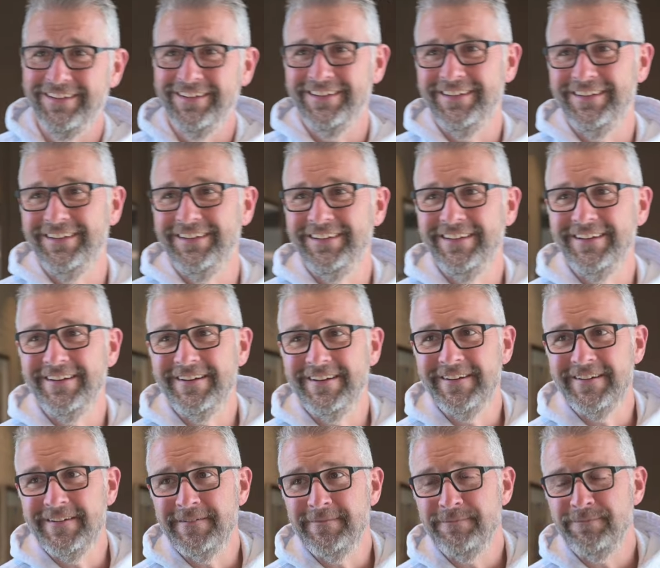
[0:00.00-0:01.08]
Do you want more
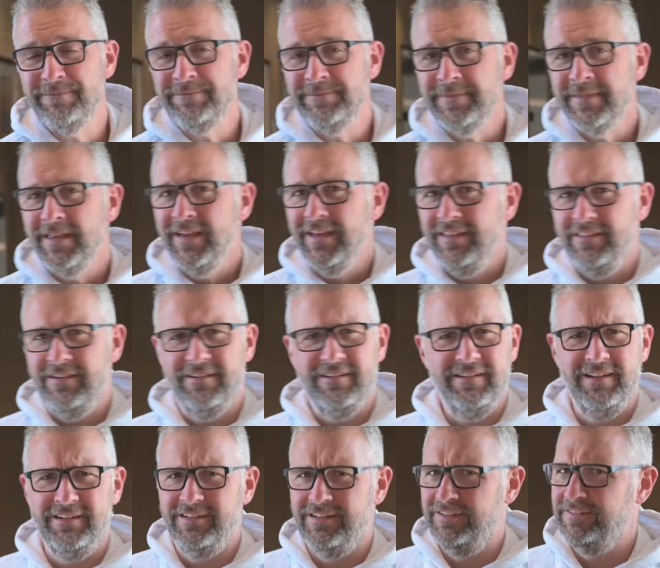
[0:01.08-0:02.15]
tattoos? They're
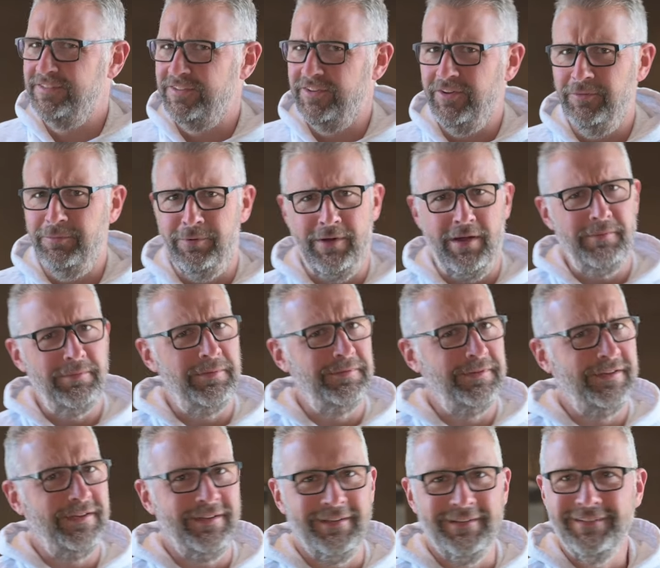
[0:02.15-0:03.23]
addictive, so
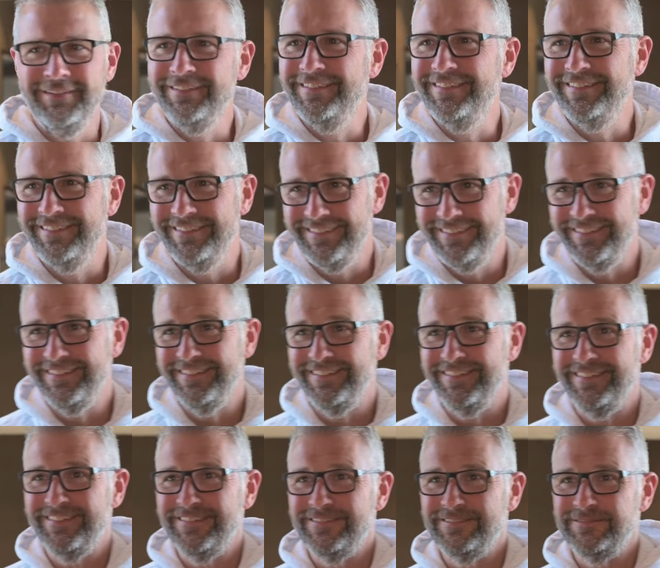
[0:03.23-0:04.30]
probably.
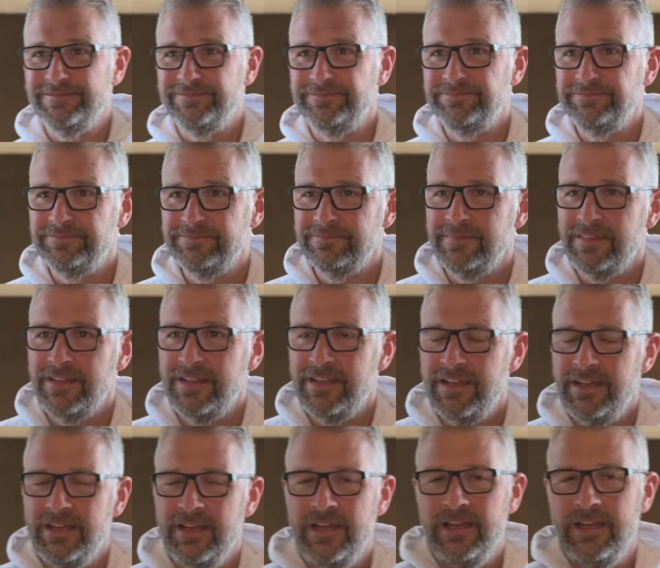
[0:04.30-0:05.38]
Socks with sandals, yes or
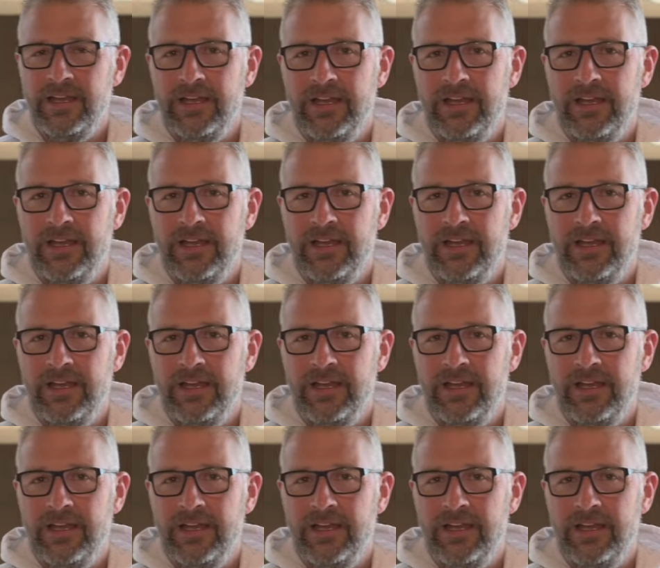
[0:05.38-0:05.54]
no?